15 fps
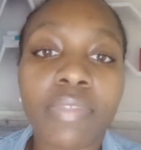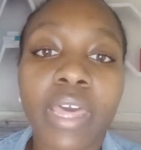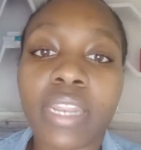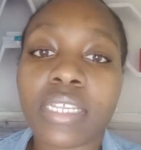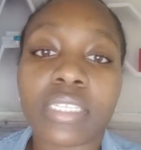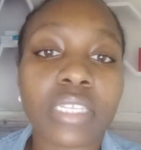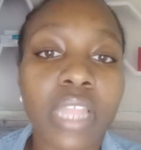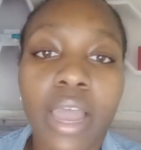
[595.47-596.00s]
that
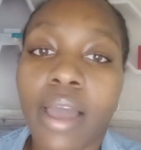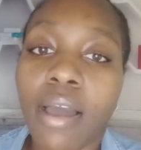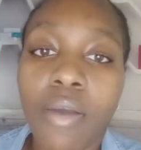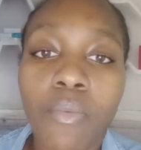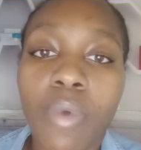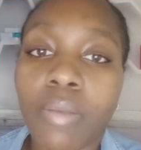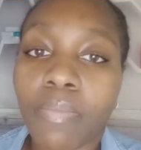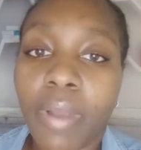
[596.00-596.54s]
is not a
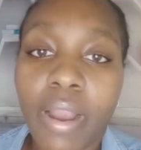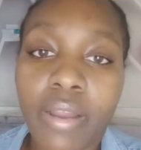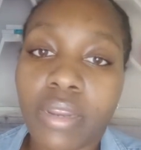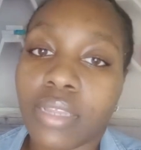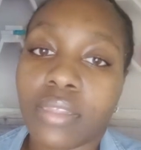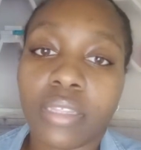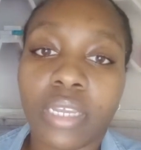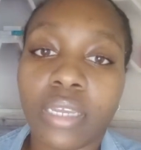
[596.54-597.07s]

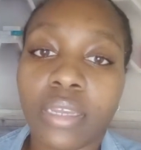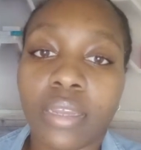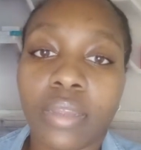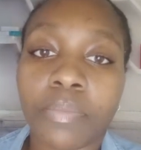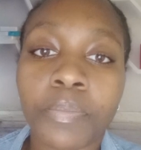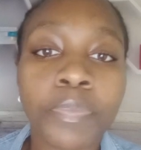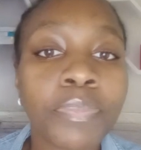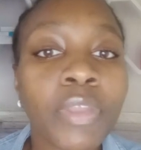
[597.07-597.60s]
one-party
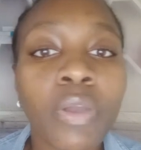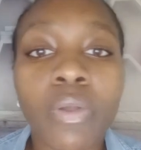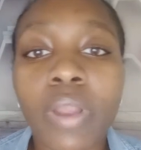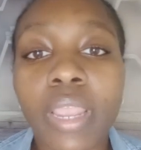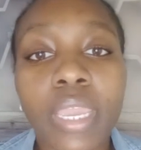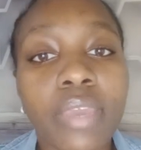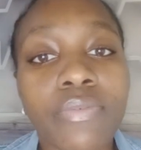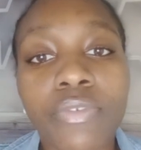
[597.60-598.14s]
thing. Or
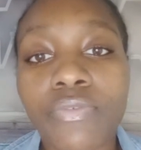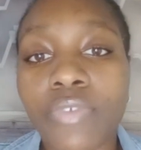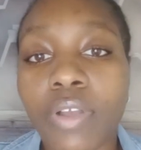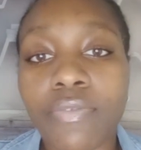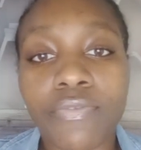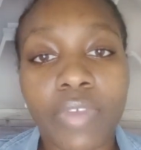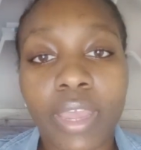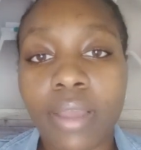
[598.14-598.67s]
even
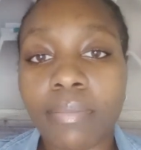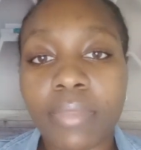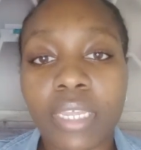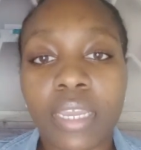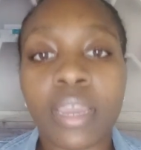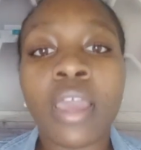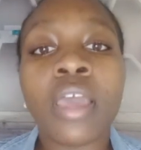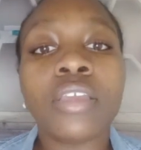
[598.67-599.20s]
from
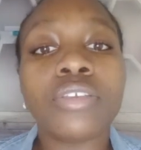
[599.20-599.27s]
family.